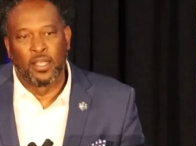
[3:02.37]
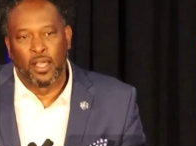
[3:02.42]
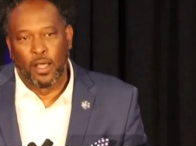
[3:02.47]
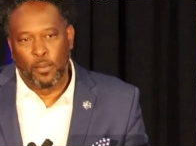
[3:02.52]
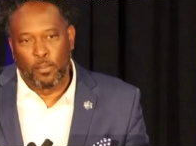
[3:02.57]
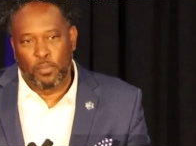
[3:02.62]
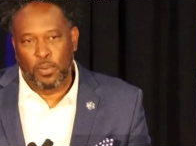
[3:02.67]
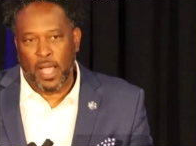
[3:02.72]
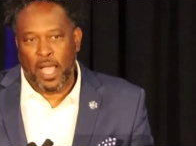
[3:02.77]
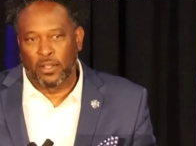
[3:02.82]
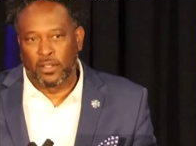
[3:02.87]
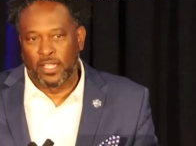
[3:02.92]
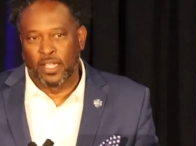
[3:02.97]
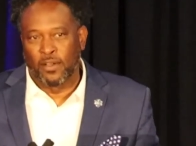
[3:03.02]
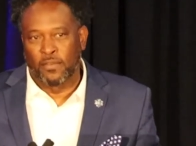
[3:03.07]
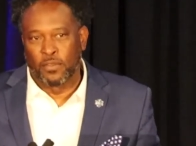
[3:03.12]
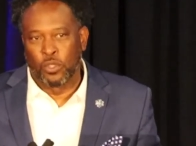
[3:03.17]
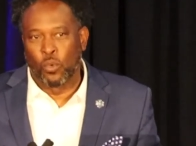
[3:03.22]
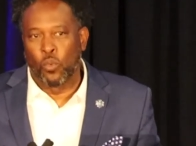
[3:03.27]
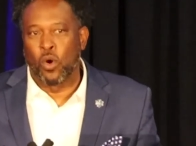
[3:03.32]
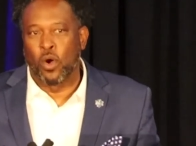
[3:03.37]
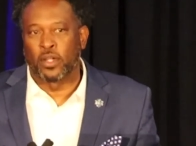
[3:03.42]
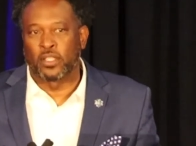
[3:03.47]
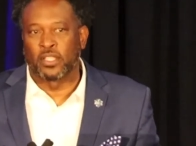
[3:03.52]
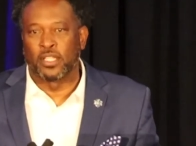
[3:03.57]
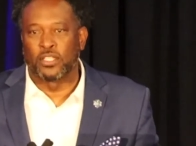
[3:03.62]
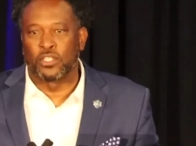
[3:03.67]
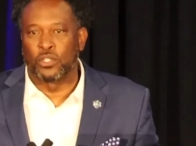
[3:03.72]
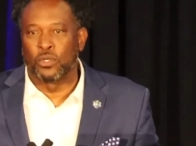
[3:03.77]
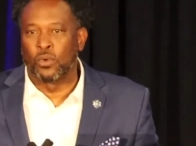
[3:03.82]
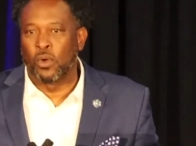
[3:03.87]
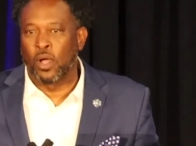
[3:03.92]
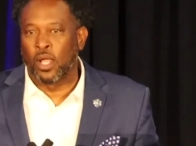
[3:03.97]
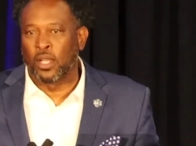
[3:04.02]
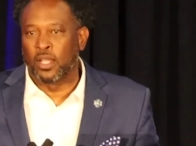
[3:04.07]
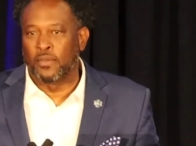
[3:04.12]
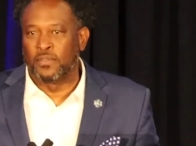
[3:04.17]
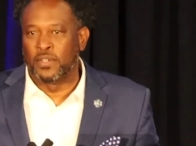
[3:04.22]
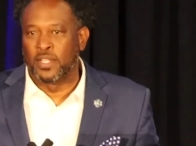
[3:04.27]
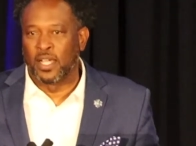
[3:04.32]
I'm proud of the work that you all
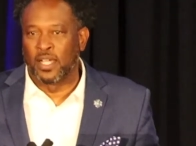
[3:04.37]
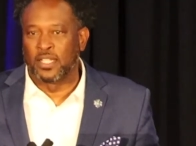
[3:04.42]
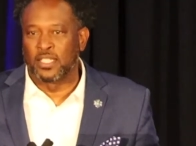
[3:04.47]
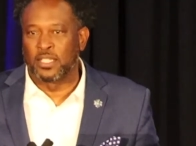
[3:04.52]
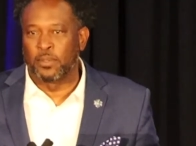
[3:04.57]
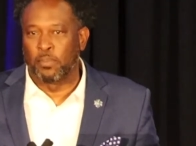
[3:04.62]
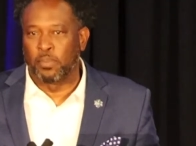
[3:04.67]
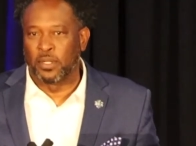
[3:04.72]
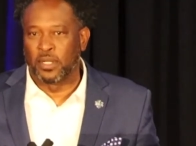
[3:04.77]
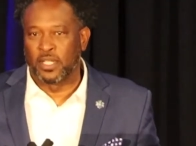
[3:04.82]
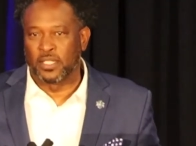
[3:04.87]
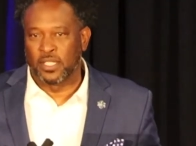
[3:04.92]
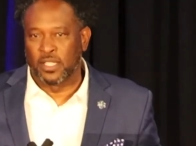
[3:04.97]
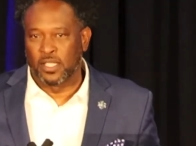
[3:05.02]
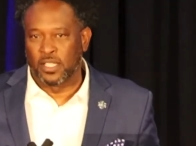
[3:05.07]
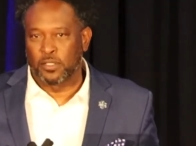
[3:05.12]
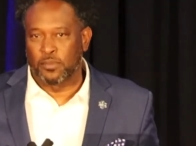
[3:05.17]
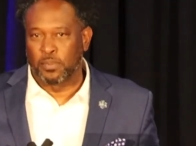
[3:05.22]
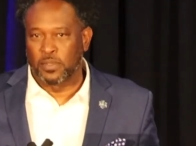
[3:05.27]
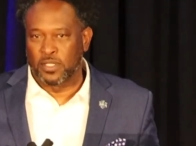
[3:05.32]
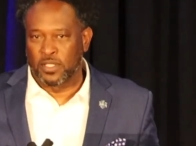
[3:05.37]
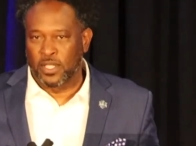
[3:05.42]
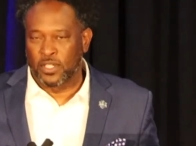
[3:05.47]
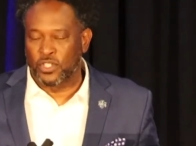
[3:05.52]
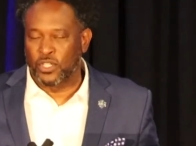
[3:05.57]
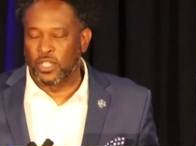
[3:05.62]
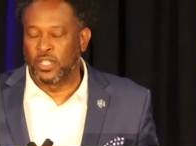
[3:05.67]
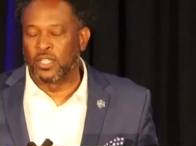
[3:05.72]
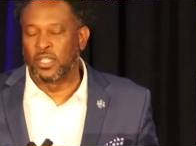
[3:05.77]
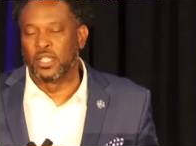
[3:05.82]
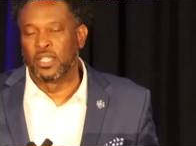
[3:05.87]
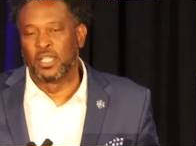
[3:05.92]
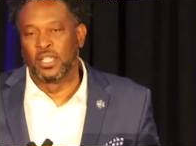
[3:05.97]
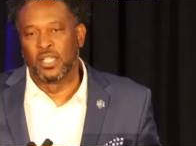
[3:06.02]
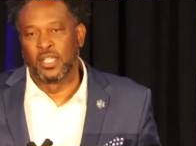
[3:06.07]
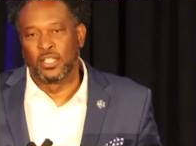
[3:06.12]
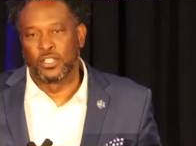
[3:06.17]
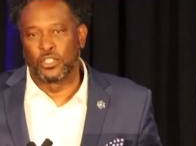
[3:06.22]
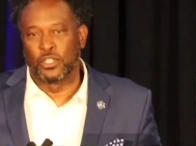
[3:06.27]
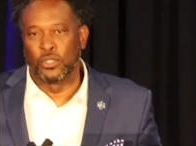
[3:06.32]
have done to put us in this position
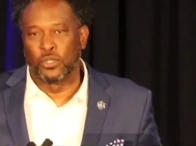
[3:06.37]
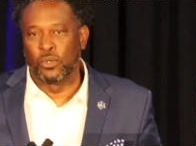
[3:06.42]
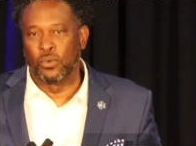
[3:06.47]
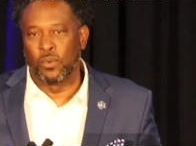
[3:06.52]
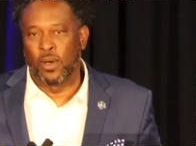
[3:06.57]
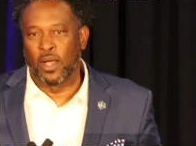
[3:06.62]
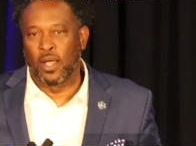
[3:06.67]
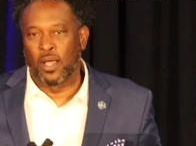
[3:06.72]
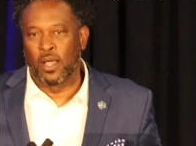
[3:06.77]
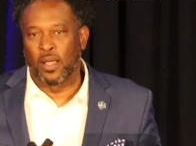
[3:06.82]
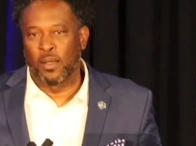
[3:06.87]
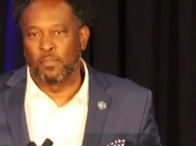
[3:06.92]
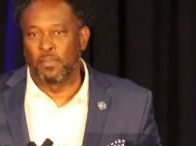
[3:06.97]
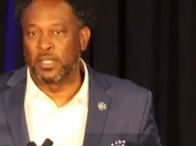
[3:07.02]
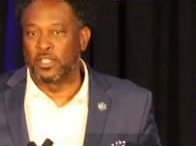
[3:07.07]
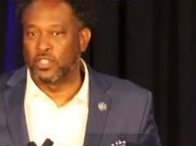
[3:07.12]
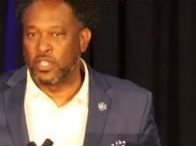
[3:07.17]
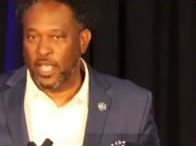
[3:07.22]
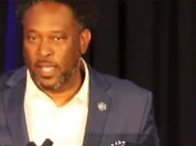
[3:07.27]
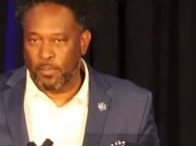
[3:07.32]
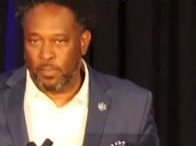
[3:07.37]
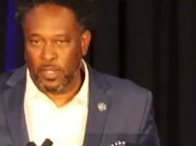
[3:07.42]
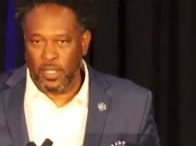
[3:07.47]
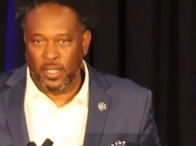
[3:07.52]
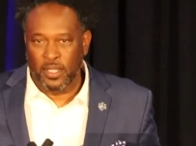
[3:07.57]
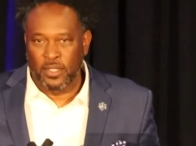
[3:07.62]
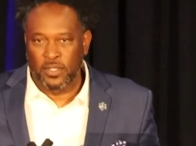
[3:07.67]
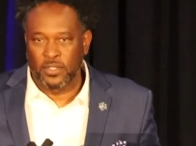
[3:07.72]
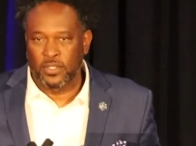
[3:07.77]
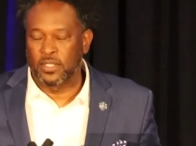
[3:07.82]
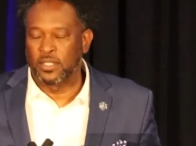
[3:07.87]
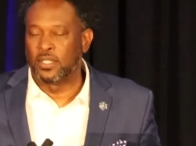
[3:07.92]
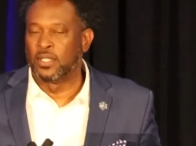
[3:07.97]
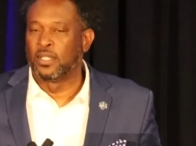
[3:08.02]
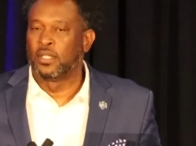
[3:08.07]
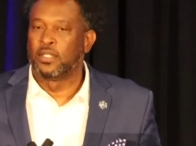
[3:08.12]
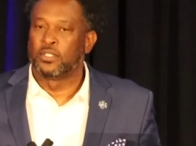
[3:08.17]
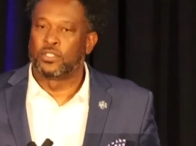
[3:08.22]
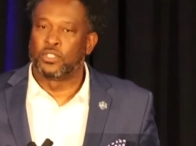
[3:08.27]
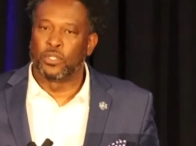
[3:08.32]
to uh, be champions,
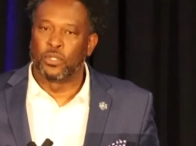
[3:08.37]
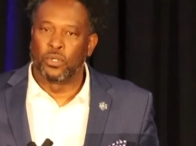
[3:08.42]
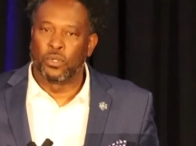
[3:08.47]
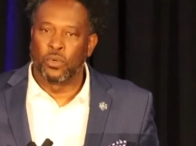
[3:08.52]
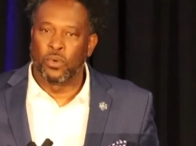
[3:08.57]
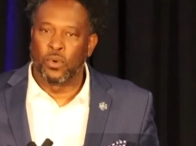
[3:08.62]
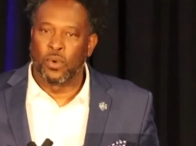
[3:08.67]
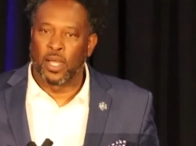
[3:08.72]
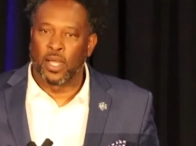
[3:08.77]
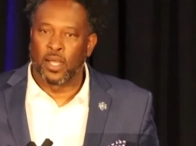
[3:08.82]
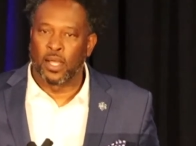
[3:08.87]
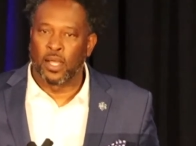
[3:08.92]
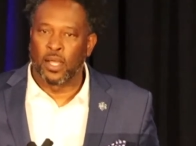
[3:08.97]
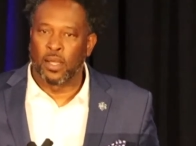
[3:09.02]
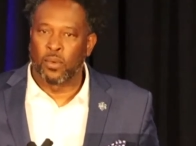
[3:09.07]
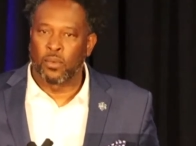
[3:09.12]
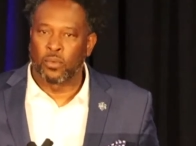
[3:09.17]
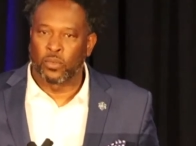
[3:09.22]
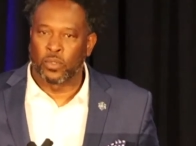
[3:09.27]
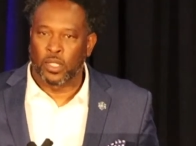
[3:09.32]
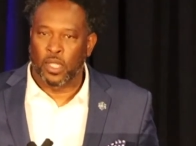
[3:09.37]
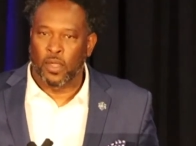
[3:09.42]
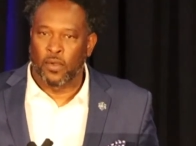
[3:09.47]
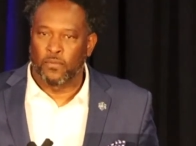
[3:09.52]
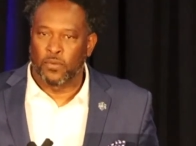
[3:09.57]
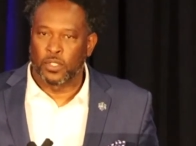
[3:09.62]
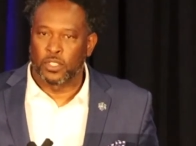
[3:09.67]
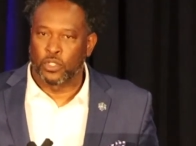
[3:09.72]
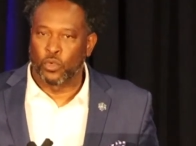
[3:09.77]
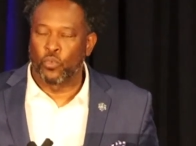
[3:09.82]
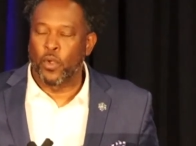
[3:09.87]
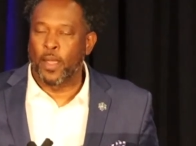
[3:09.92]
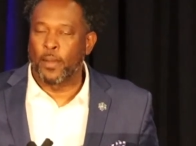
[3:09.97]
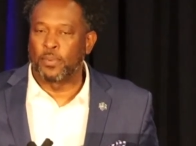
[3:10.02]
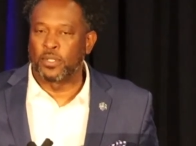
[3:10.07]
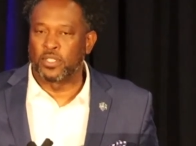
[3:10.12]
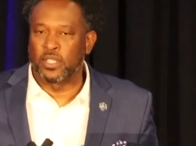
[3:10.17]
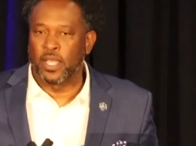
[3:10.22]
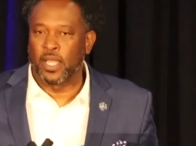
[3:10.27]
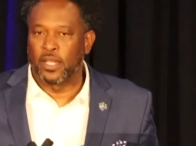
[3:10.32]
to uh, to
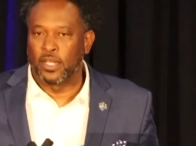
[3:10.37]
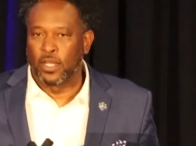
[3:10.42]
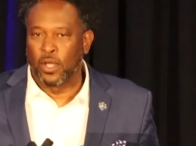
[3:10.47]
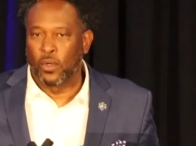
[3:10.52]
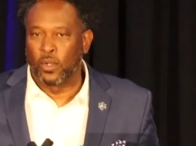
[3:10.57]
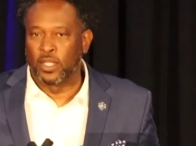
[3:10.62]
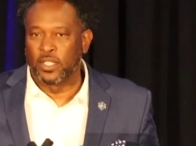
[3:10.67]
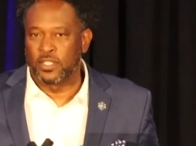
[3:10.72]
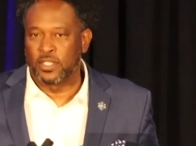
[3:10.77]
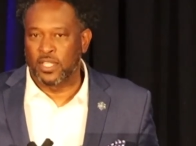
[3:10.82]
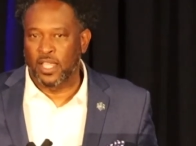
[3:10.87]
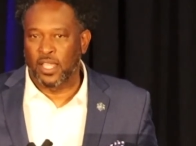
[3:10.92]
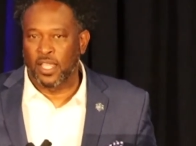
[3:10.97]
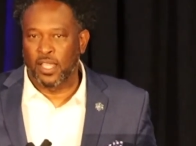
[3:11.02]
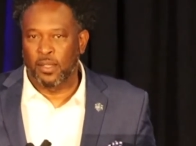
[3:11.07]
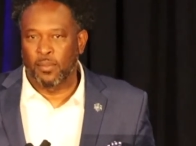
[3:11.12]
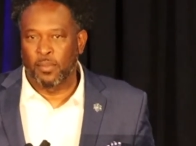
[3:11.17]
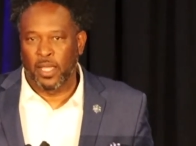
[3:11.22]
represent NOLA's team